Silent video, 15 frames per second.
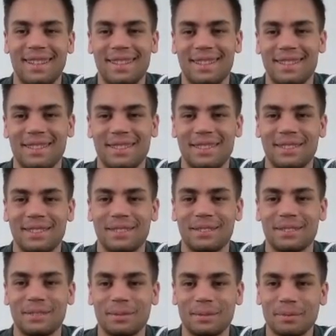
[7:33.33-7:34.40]

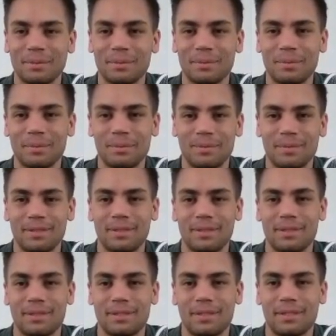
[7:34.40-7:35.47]

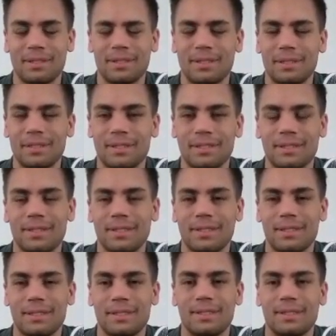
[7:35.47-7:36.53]

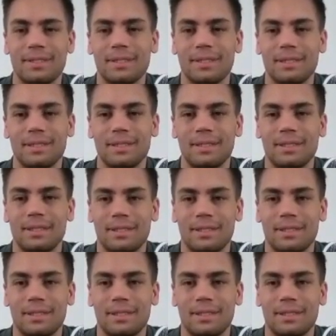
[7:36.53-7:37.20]
[no speech]